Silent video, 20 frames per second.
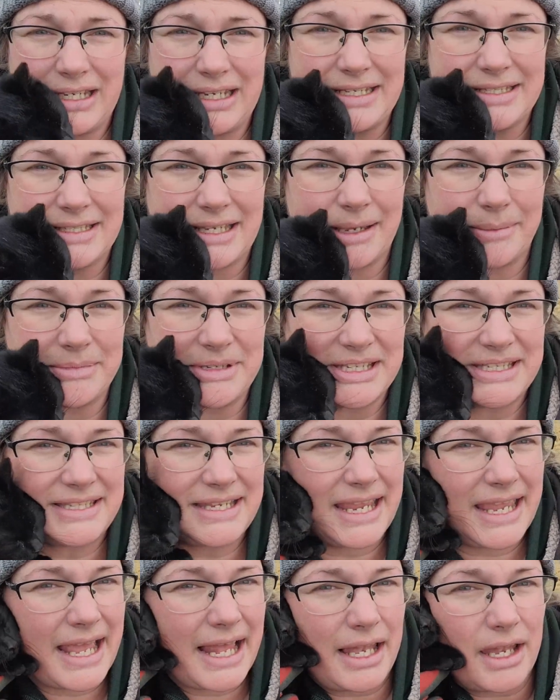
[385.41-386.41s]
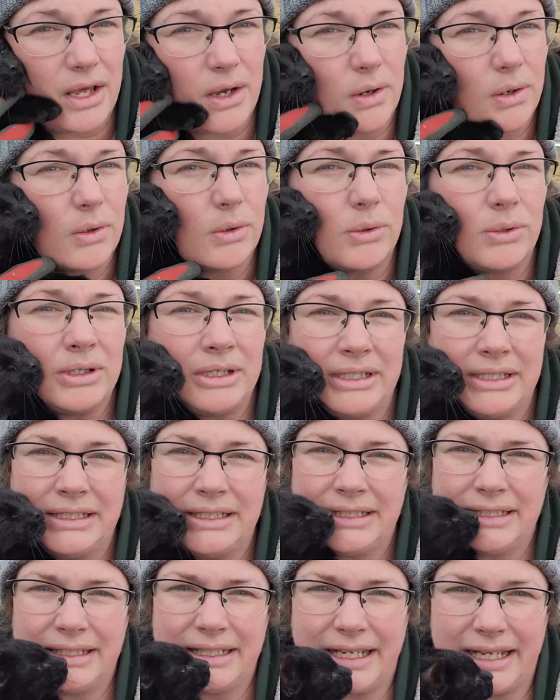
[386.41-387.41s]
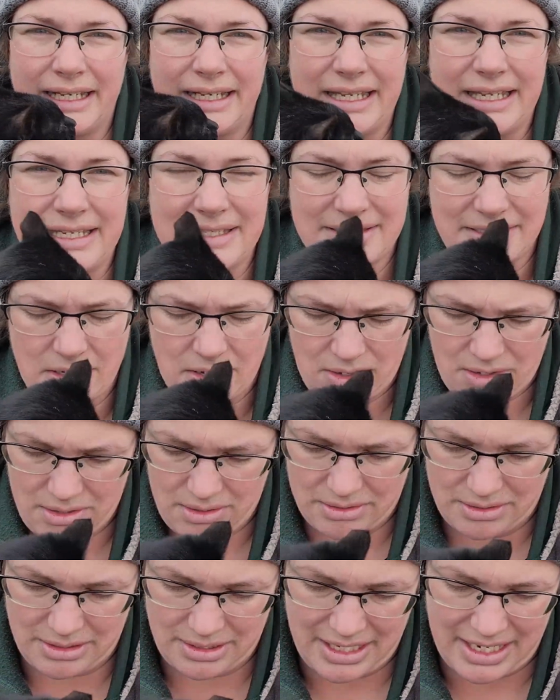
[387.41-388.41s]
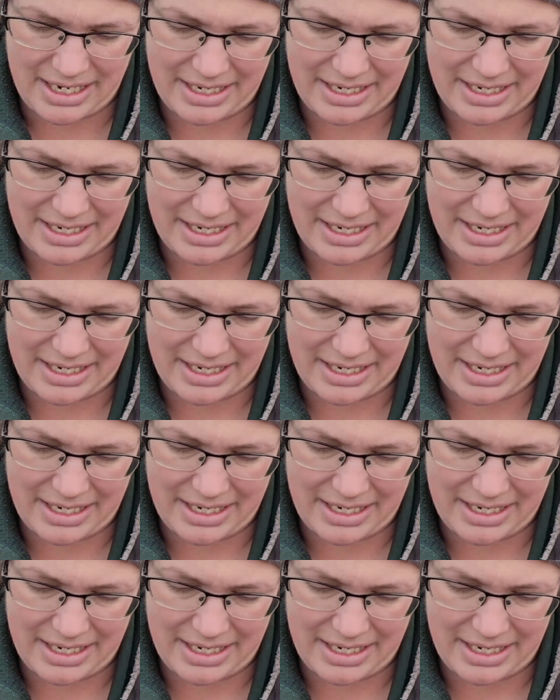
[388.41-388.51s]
He's come to say hello, and he's all